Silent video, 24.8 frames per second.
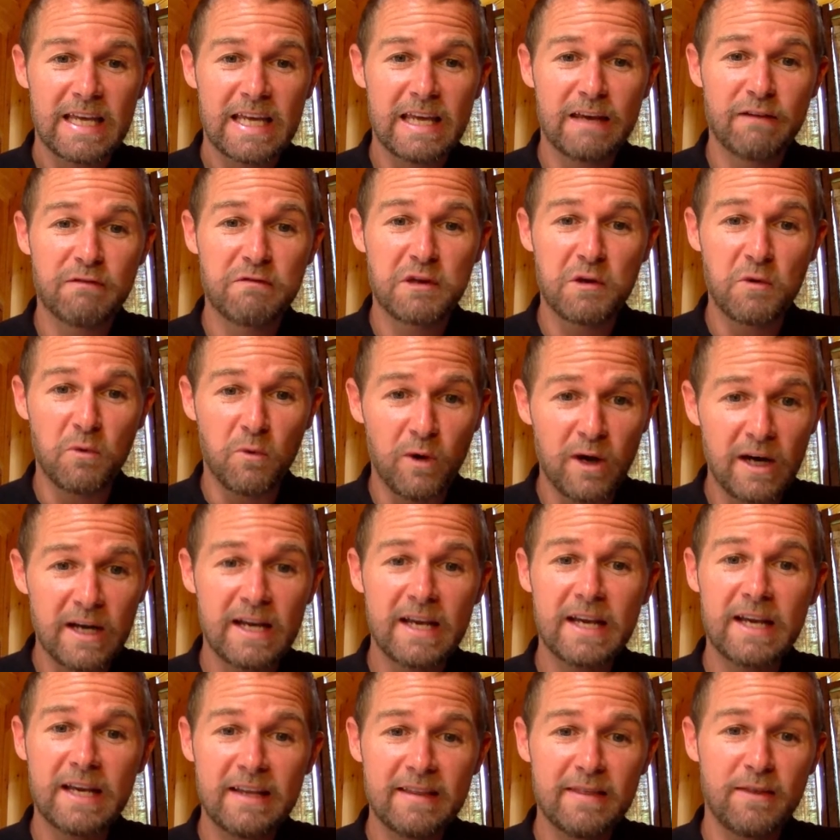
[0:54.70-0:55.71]
if you want
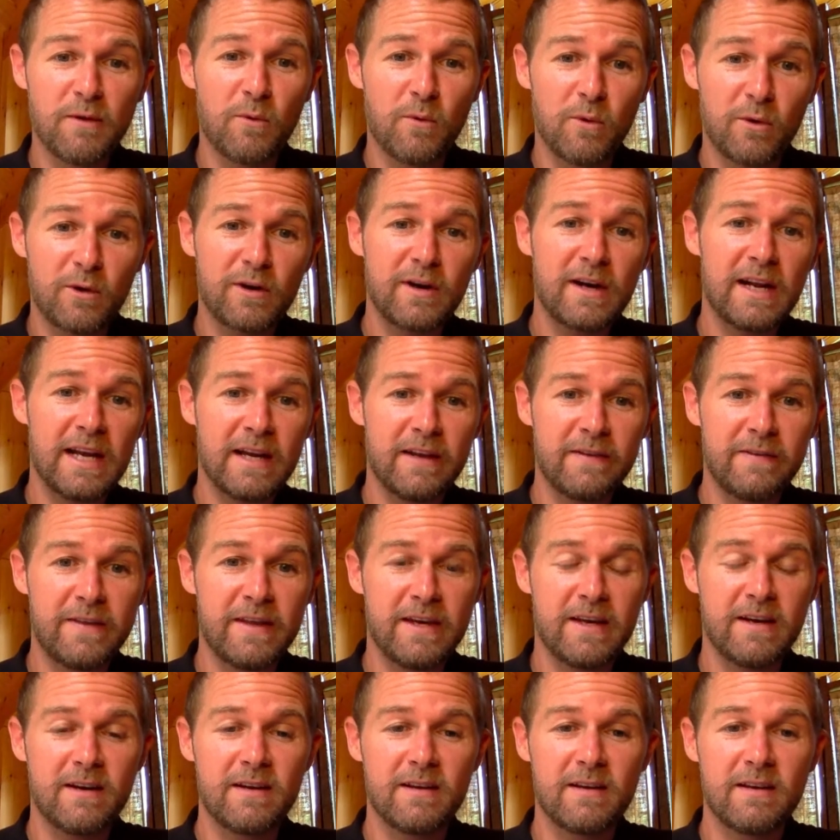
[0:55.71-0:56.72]
to get the word out
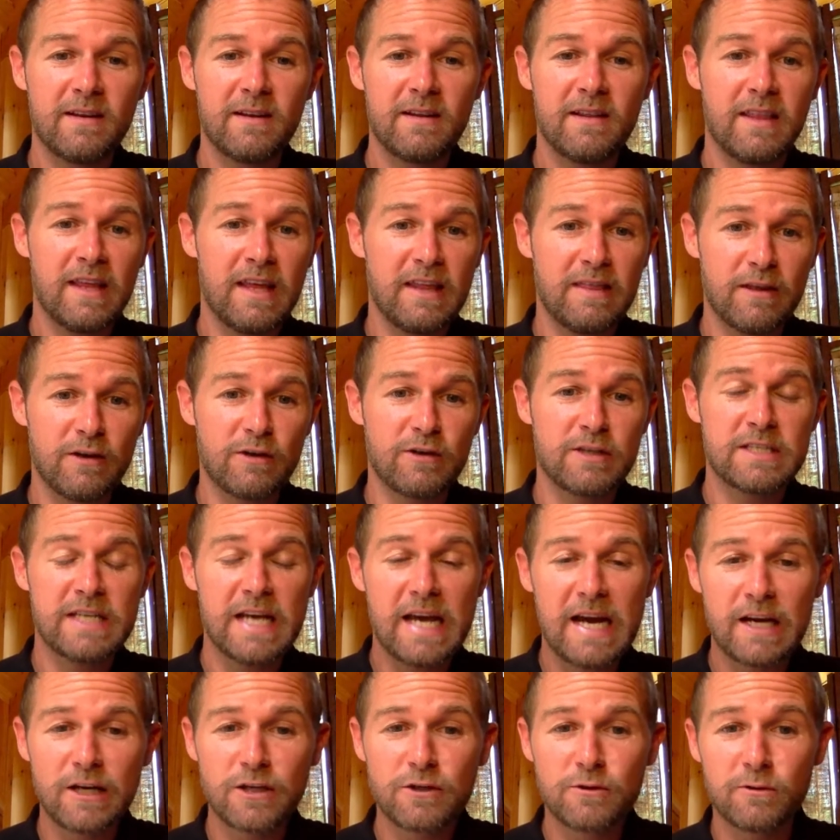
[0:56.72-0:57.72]
there that there is
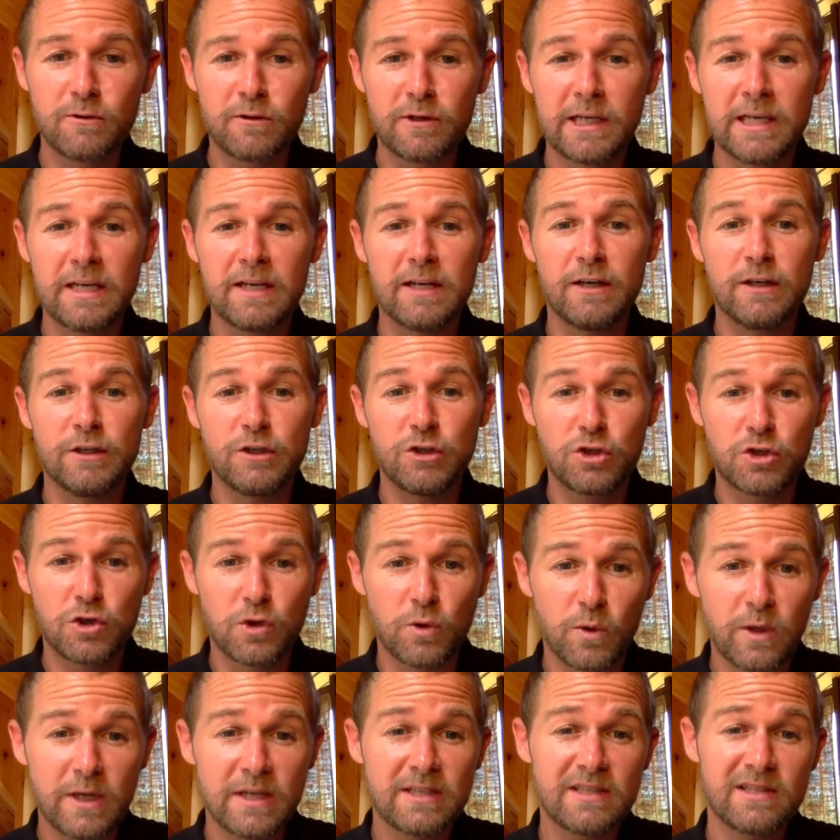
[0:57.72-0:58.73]
actually a
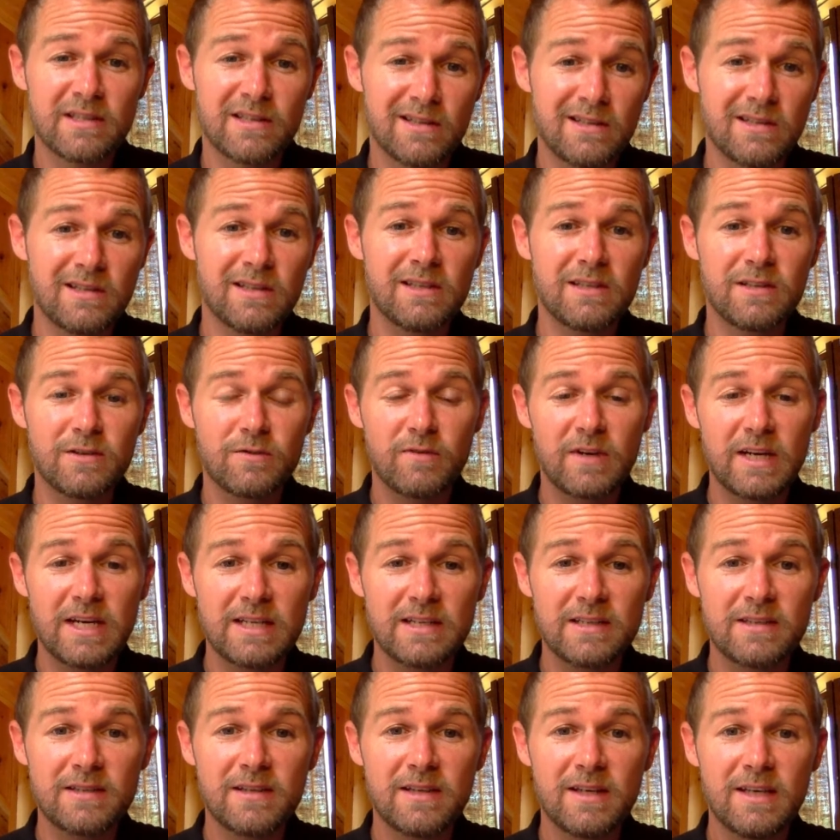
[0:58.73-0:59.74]
choice in this
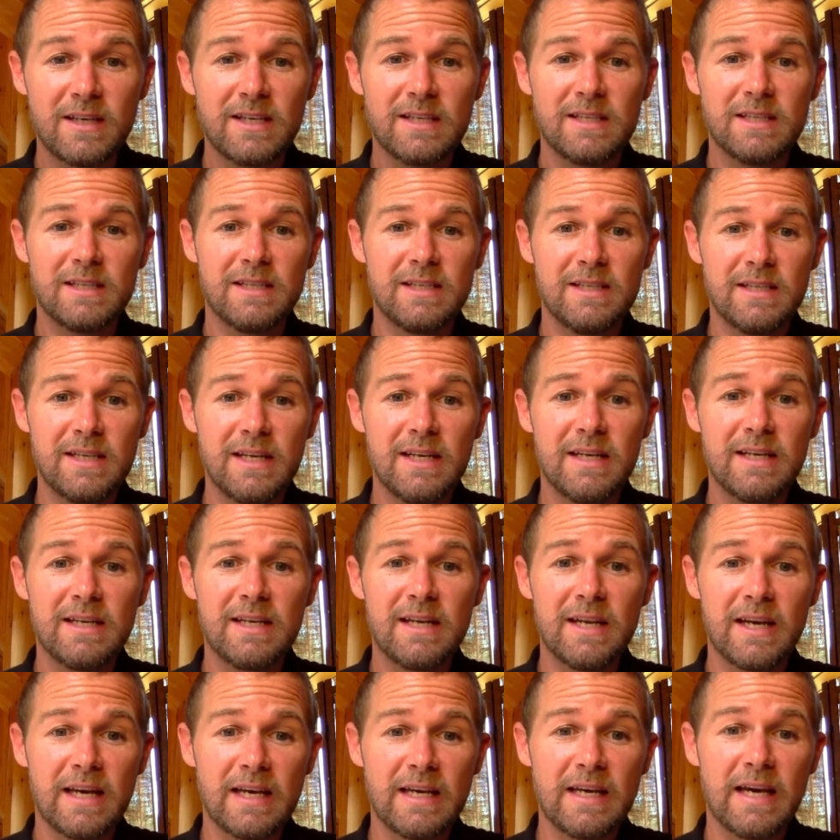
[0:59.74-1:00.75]
race,
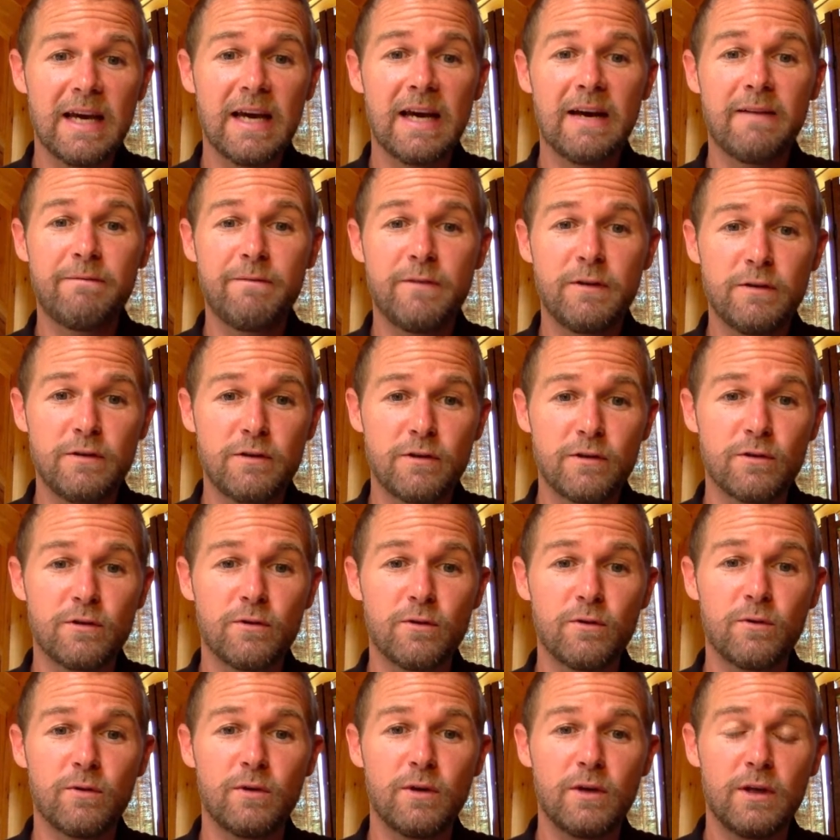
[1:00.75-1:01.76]
then I have to
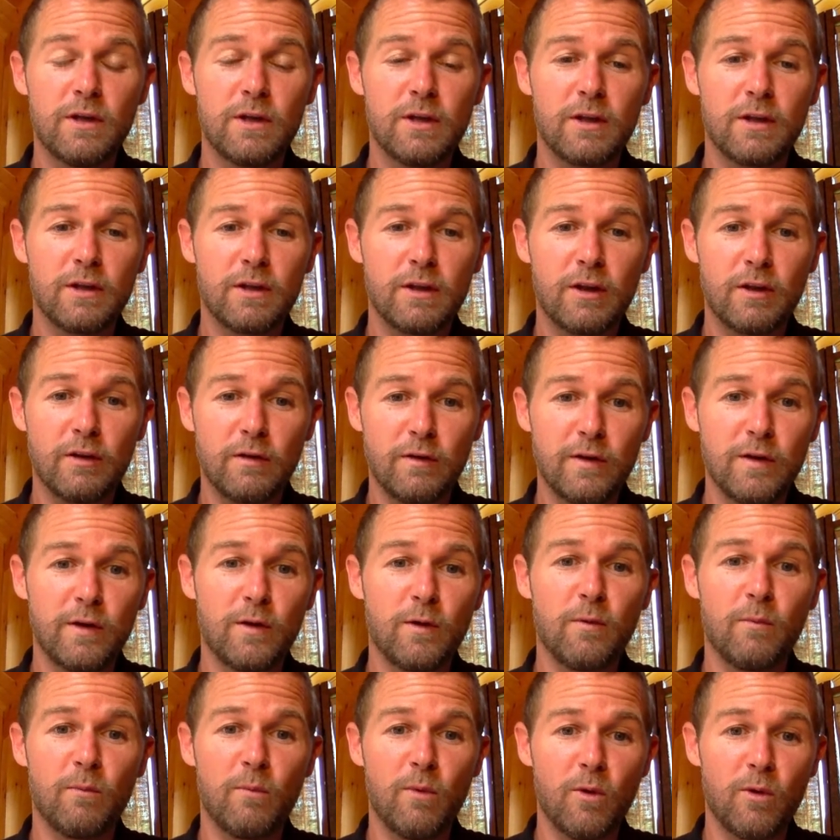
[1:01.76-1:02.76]
do a
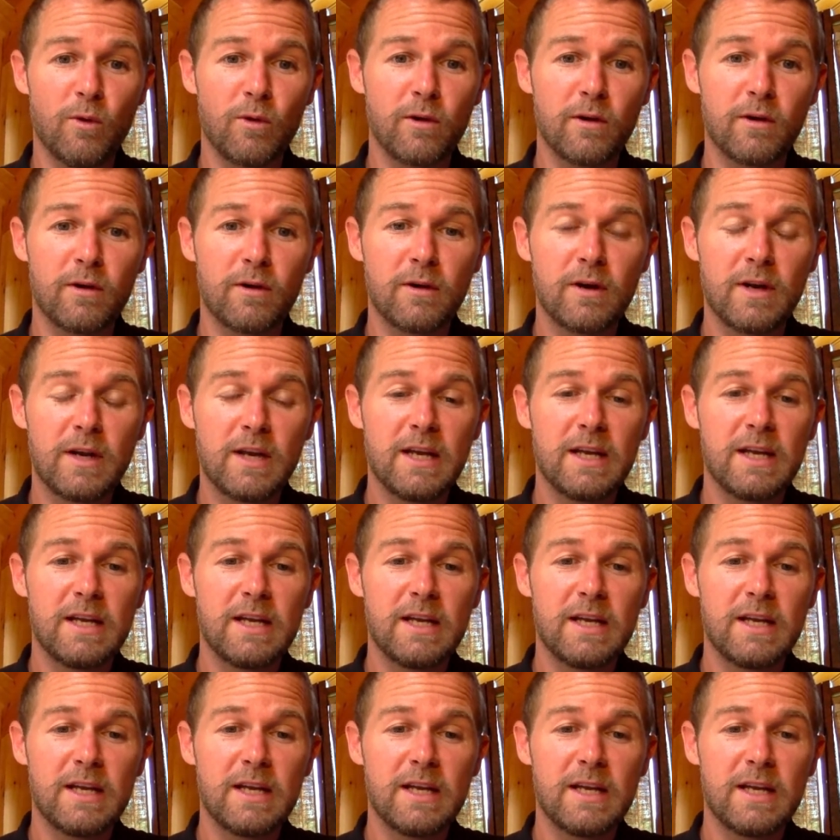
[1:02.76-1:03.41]
little more